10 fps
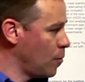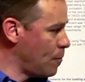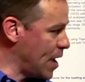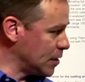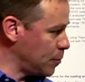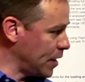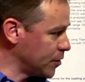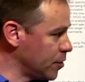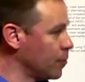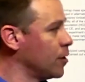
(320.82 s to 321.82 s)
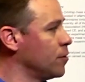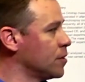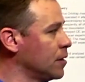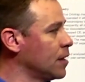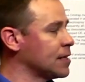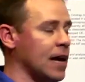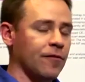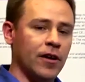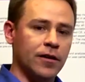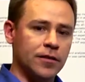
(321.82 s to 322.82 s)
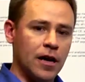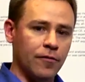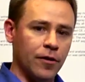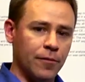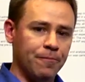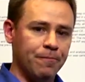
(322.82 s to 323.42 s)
Mass Spectrum using the ExactFinder software.